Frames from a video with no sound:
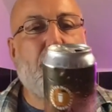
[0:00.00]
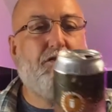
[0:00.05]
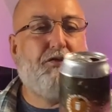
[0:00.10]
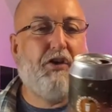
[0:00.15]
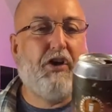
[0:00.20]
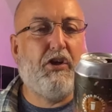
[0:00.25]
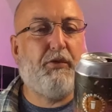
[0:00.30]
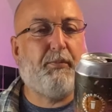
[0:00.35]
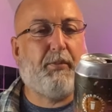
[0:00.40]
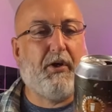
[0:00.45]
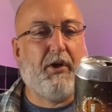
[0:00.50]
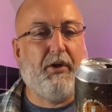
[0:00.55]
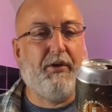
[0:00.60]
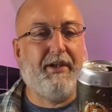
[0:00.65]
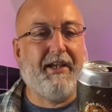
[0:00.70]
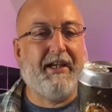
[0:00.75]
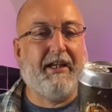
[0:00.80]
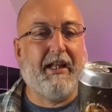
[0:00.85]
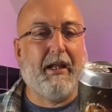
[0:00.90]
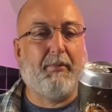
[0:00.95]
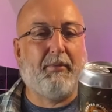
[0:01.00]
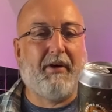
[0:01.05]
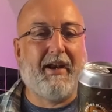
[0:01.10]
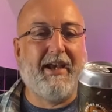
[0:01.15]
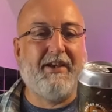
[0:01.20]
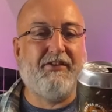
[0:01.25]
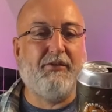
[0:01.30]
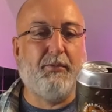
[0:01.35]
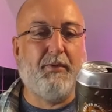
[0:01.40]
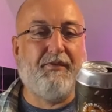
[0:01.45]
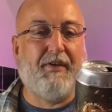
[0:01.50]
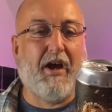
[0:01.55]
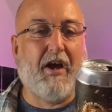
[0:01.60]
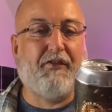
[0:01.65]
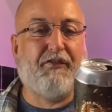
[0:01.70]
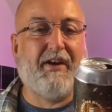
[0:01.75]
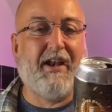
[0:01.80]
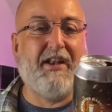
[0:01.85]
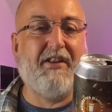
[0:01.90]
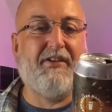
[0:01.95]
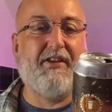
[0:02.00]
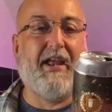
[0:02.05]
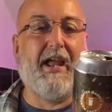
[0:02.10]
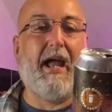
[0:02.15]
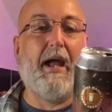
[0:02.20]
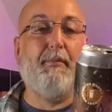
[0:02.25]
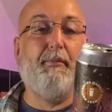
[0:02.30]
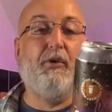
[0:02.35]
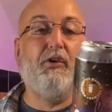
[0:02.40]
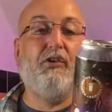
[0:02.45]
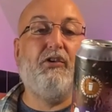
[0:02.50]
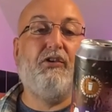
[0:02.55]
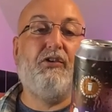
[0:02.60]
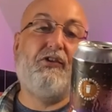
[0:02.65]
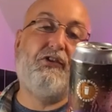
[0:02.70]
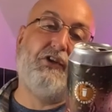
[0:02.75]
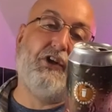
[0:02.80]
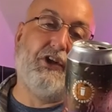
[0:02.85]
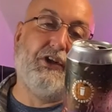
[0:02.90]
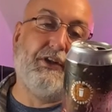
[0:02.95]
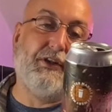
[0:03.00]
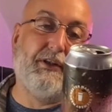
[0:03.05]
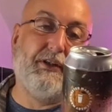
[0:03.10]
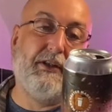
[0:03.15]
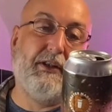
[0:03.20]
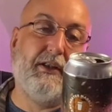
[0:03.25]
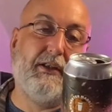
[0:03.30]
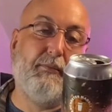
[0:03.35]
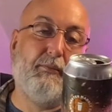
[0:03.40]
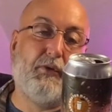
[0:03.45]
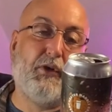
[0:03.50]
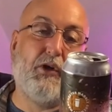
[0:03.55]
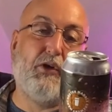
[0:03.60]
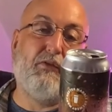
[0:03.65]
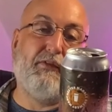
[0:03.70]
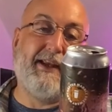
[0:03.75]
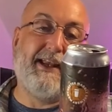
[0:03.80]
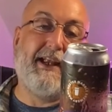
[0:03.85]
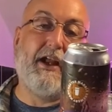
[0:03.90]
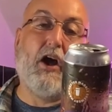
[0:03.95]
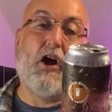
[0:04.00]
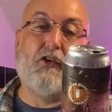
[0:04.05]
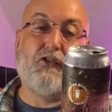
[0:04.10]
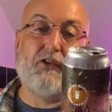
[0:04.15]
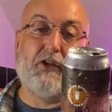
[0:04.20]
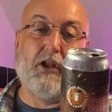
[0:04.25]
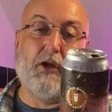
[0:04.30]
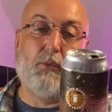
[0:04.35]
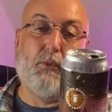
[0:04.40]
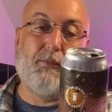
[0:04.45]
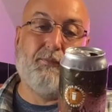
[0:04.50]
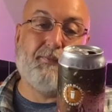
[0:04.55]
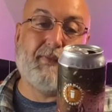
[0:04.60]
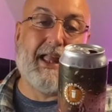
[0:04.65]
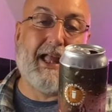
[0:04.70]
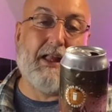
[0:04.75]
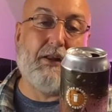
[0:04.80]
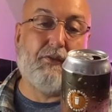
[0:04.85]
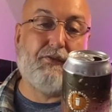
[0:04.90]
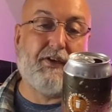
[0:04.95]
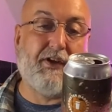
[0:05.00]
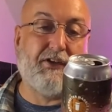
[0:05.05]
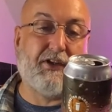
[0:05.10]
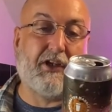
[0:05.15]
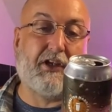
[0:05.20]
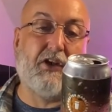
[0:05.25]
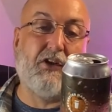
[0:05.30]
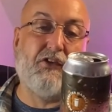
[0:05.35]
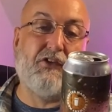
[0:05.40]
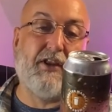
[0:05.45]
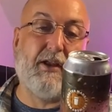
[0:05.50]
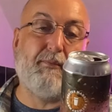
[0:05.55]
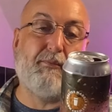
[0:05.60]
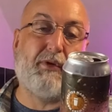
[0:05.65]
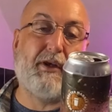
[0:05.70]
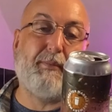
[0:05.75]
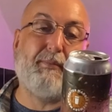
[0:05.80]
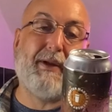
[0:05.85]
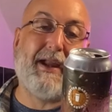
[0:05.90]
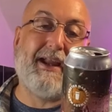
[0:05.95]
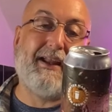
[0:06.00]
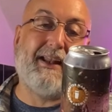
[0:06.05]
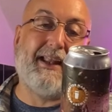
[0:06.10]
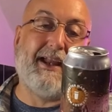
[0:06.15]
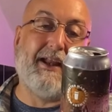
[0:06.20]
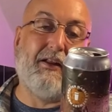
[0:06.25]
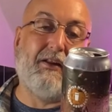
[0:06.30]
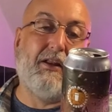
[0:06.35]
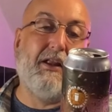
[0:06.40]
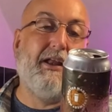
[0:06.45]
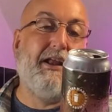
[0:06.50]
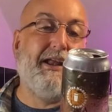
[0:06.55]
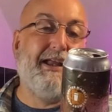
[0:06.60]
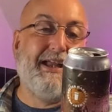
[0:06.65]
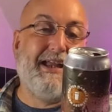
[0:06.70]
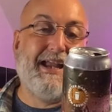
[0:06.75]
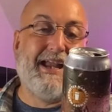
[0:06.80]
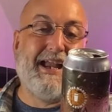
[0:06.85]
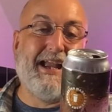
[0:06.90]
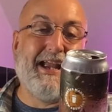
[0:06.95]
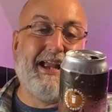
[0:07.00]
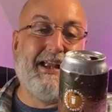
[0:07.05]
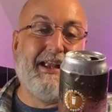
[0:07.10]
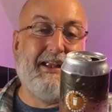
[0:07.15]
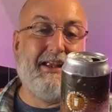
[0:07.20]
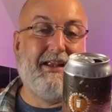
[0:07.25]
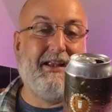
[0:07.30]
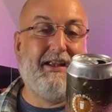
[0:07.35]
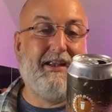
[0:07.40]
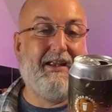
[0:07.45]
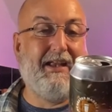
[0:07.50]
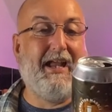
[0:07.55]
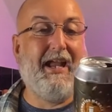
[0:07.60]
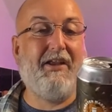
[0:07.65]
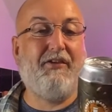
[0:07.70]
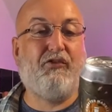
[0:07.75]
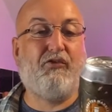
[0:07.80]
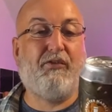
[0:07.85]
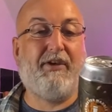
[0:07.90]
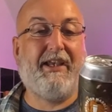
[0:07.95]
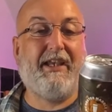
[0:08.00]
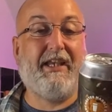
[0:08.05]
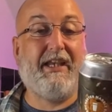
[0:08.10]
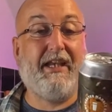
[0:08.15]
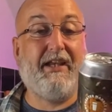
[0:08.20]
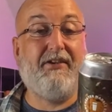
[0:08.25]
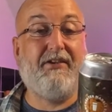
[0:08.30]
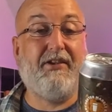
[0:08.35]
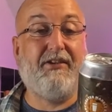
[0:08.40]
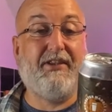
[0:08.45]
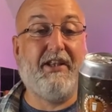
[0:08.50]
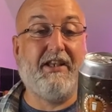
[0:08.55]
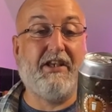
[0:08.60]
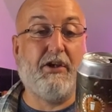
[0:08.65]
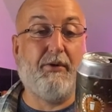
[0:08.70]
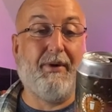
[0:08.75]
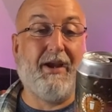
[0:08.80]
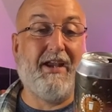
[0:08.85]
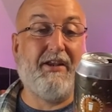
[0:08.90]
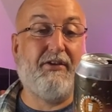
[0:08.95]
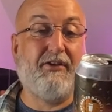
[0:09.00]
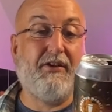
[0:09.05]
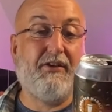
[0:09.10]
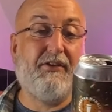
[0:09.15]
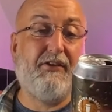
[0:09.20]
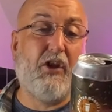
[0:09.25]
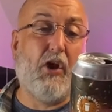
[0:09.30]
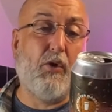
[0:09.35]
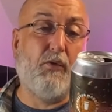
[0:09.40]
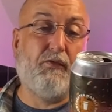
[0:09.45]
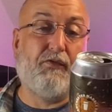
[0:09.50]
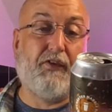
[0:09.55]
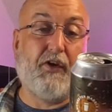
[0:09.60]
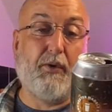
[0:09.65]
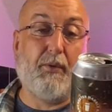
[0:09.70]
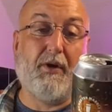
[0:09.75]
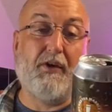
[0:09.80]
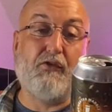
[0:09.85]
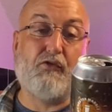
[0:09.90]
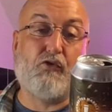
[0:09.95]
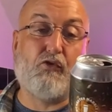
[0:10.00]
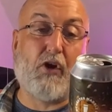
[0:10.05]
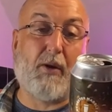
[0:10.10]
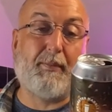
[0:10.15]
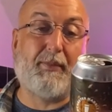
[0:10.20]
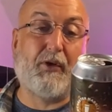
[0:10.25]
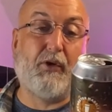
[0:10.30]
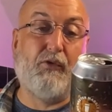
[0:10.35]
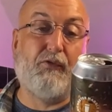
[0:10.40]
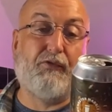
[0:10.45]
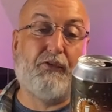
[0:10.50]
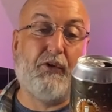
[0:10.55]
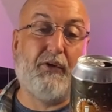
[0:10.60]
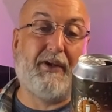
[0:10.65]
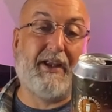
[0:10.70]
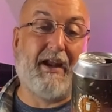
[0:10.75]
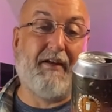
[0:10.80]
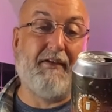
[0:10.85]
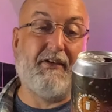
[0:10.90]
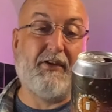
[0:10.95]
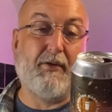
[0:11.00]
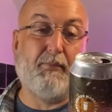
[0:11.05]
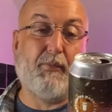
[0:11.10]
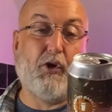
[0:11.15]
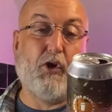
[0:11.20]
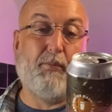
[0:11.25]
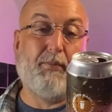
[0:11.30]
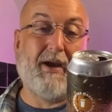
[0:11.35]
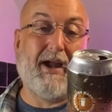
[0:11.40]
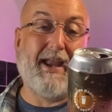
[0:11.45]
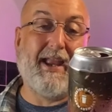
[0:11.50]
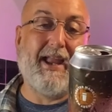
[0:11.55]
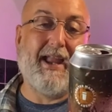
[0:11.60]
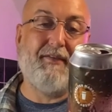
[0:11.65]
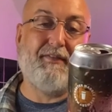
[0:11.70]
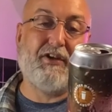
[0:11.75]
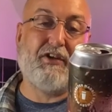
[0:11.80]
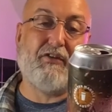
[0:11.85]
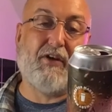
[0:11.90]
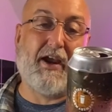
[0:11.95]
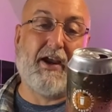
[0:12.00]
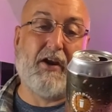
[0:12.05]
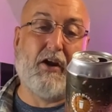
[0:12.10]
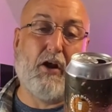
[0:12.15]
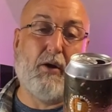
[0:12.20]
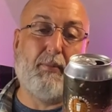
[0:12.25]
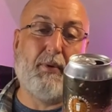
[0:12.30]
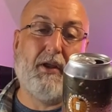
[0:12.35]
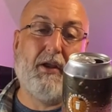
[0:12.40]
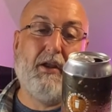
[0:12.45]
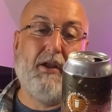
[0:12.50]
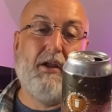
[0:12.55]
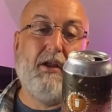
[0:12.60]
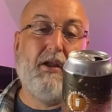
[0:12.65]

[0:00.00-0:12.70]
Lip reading: First brewed in collaboration with our friends at Amundsen Brewery, Oslo. ALF is a contemporary pale ale. Estuary yeast attenuates as dome fruit and tropical fruit character bought by a heavy dry hop